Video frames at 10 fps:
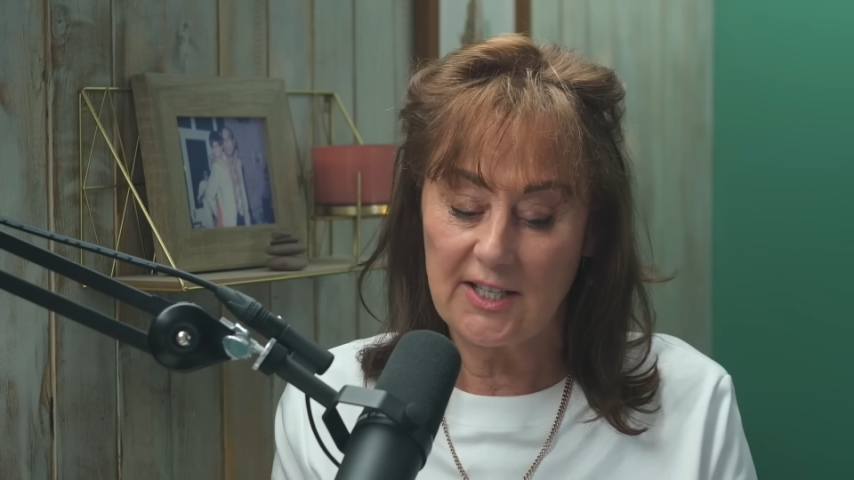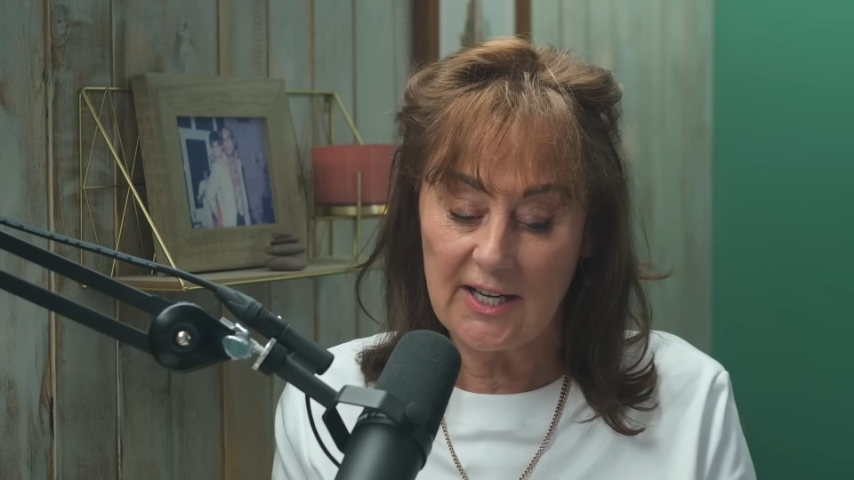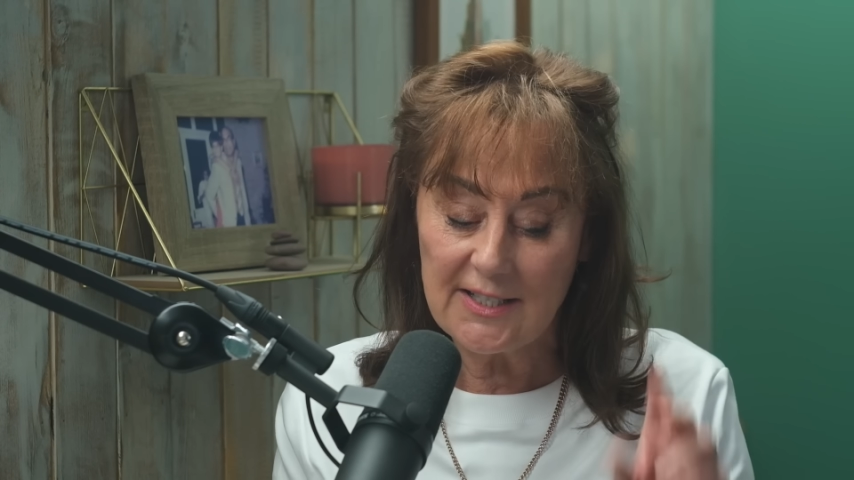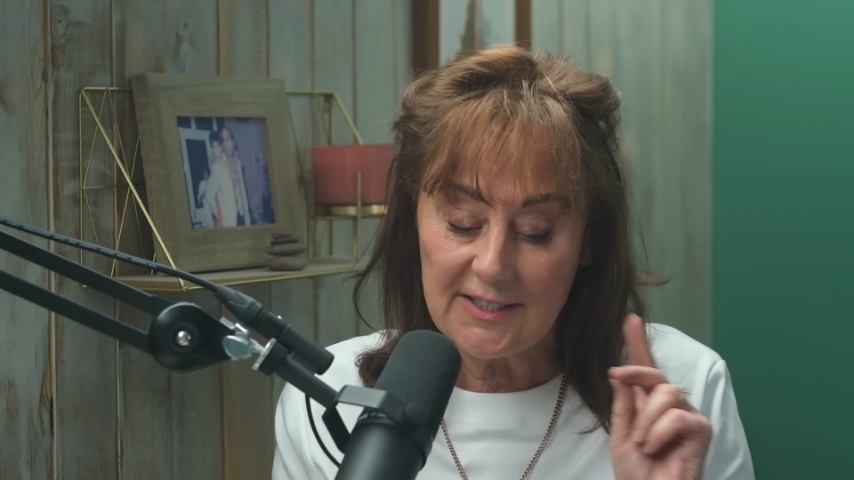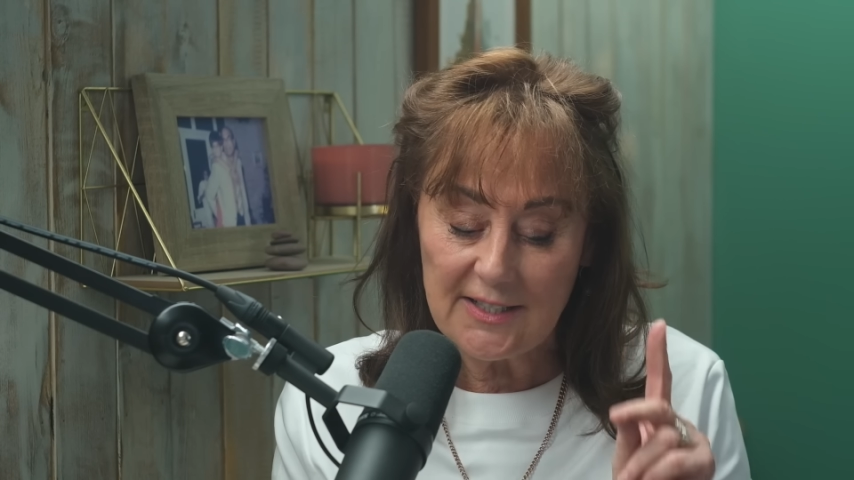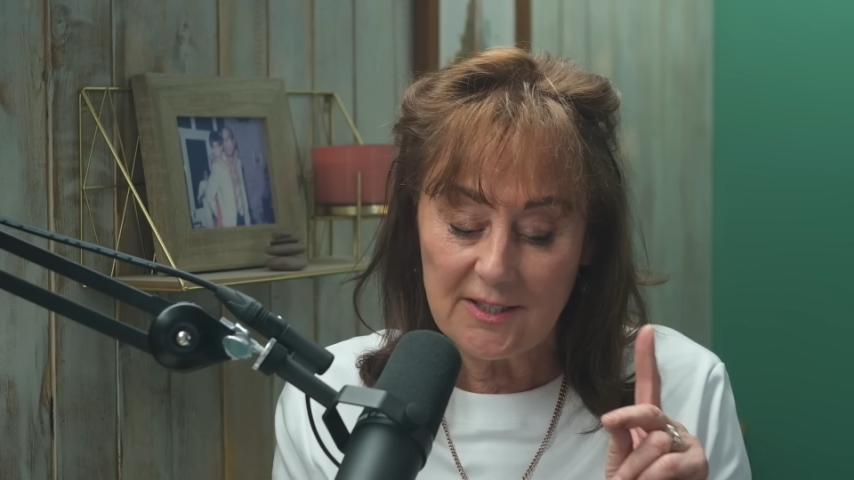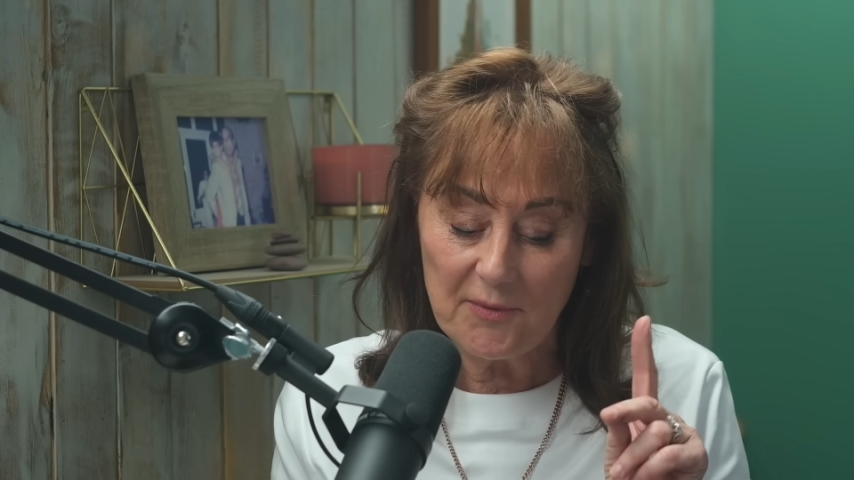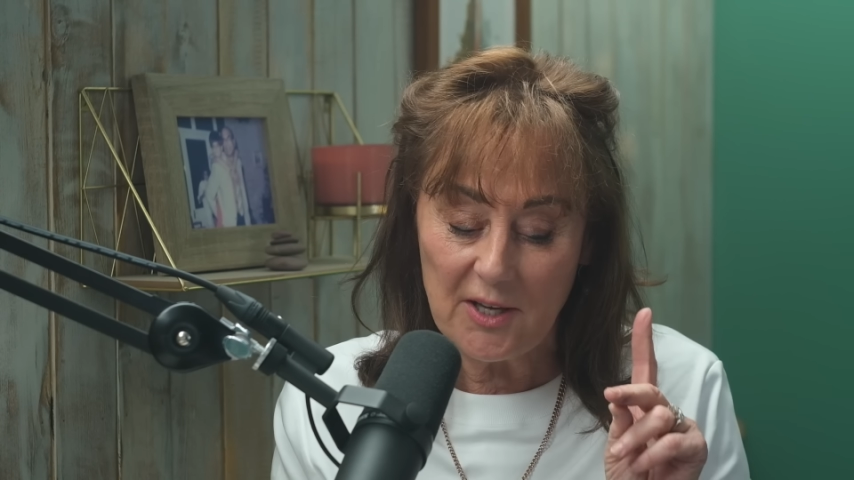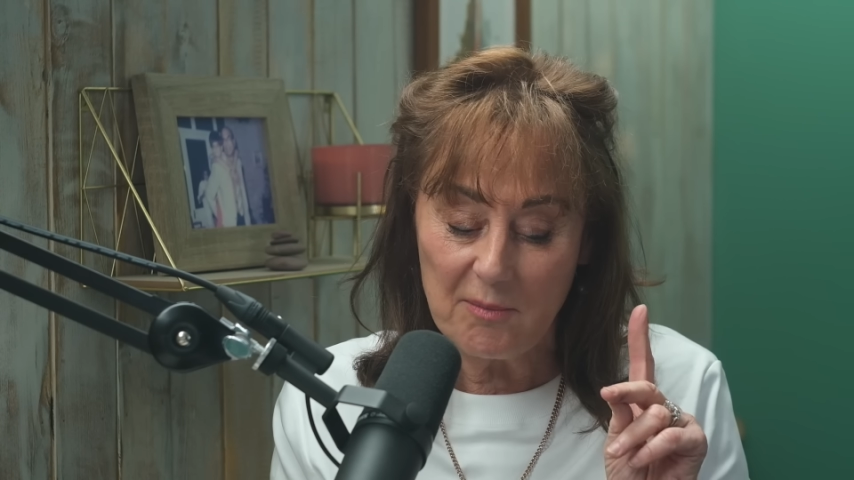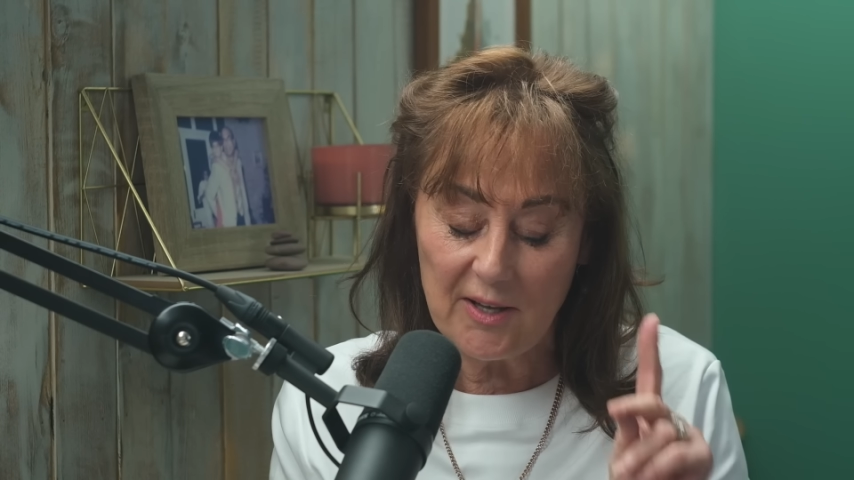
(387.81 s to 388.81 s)
Can I say
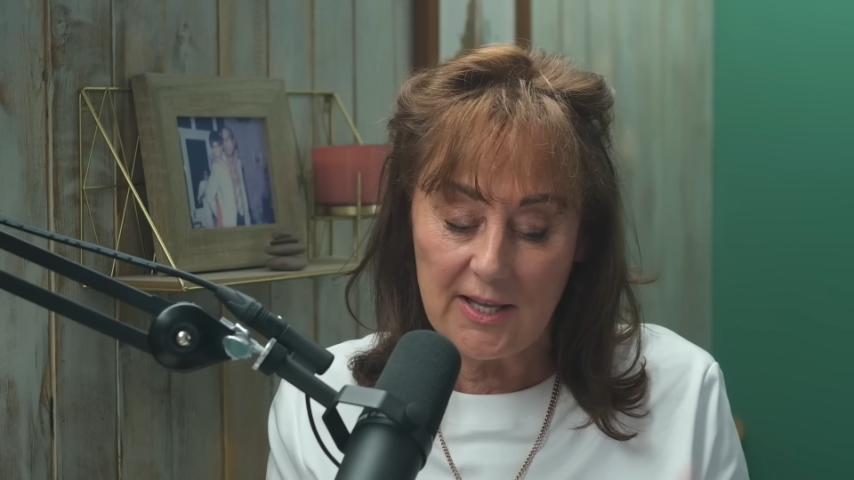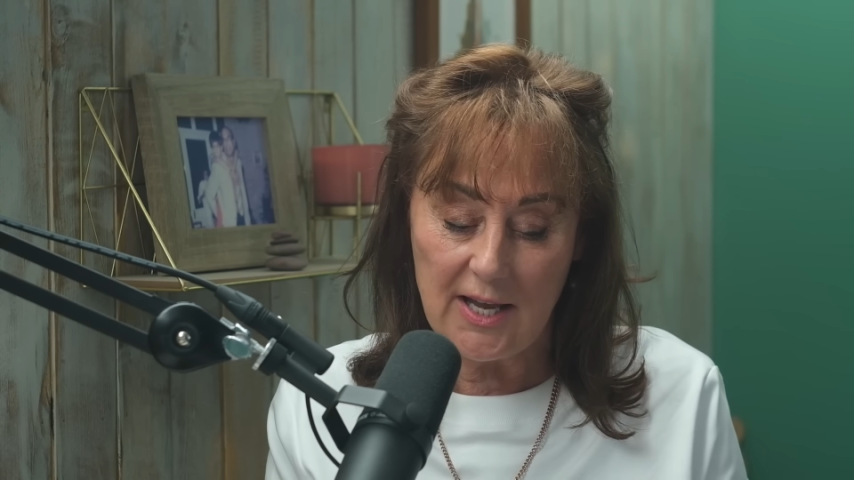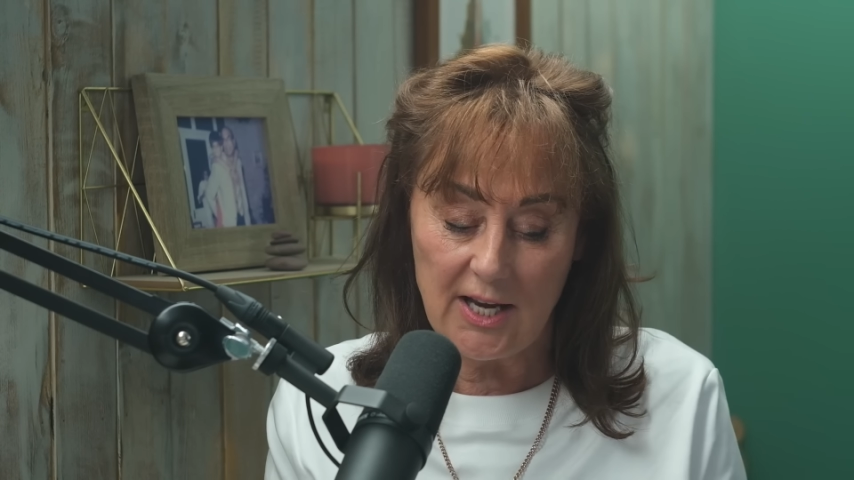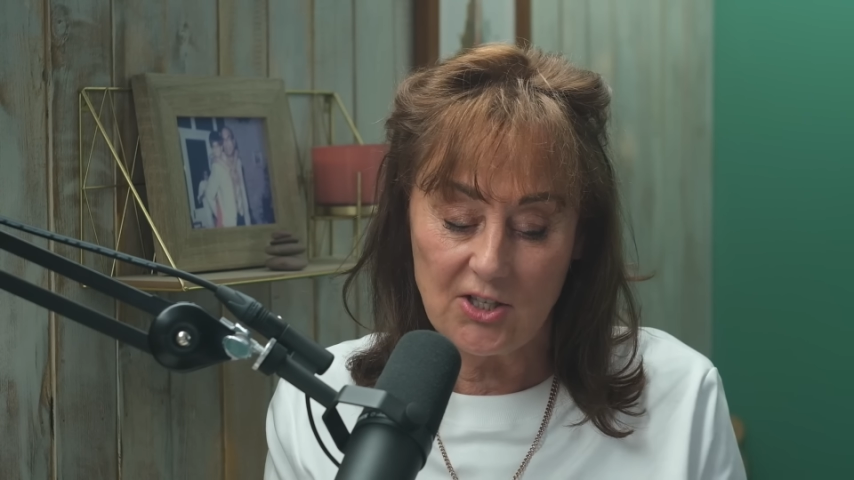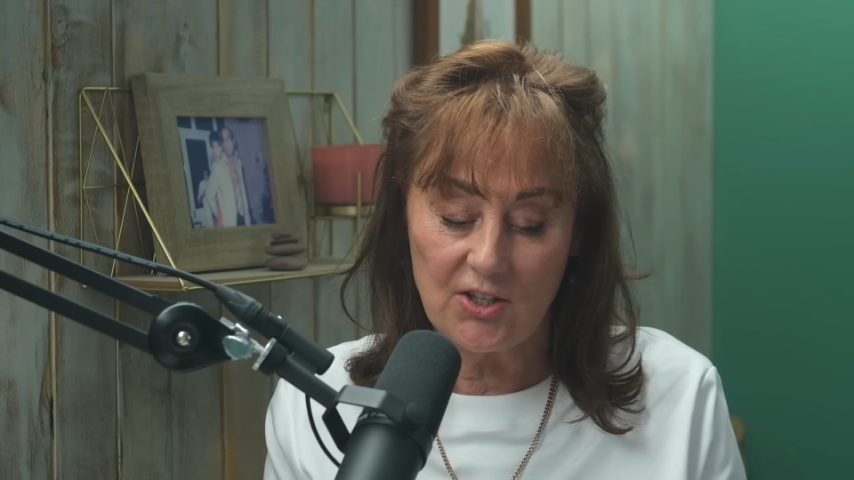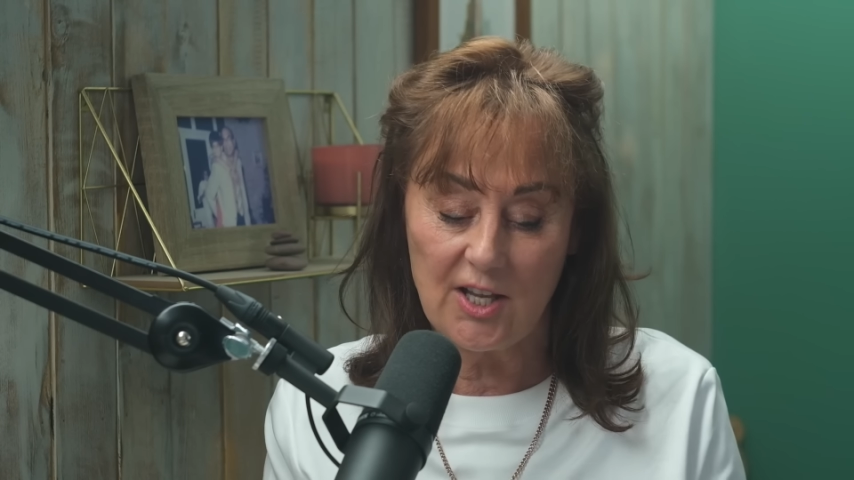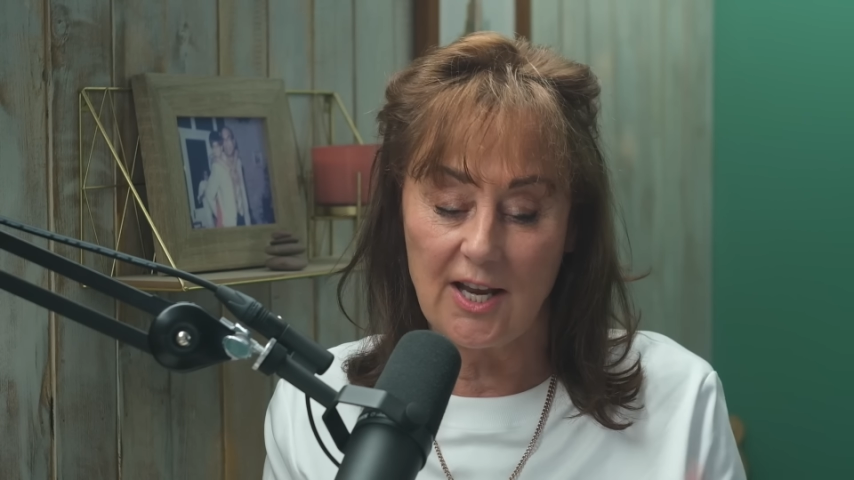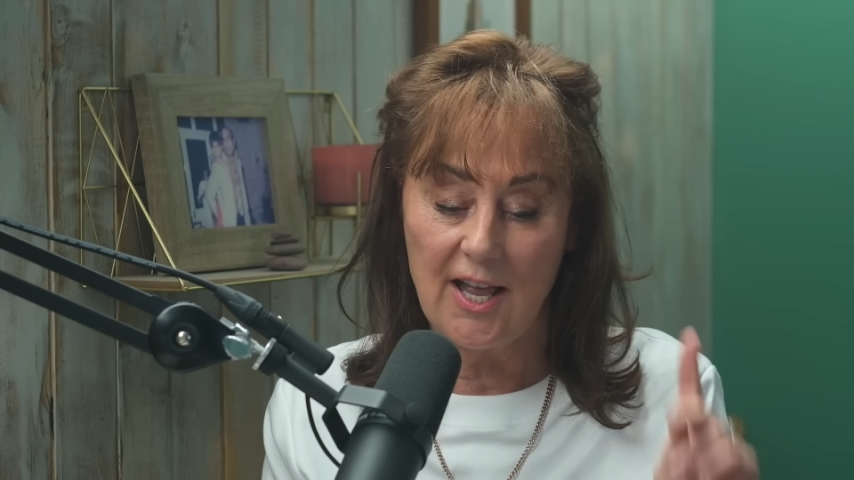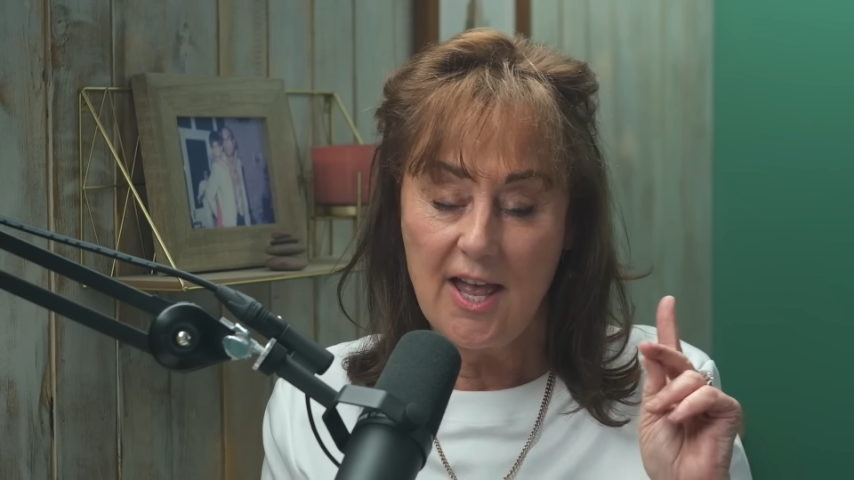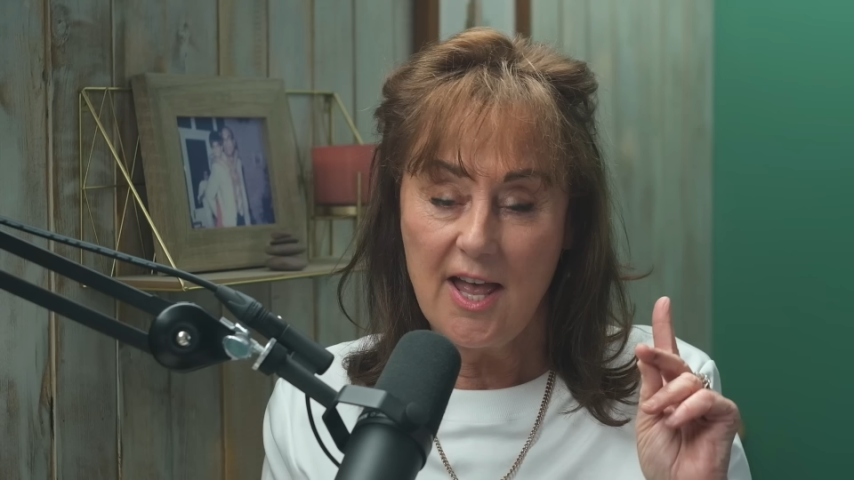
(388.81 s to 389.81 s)
something about the age thing?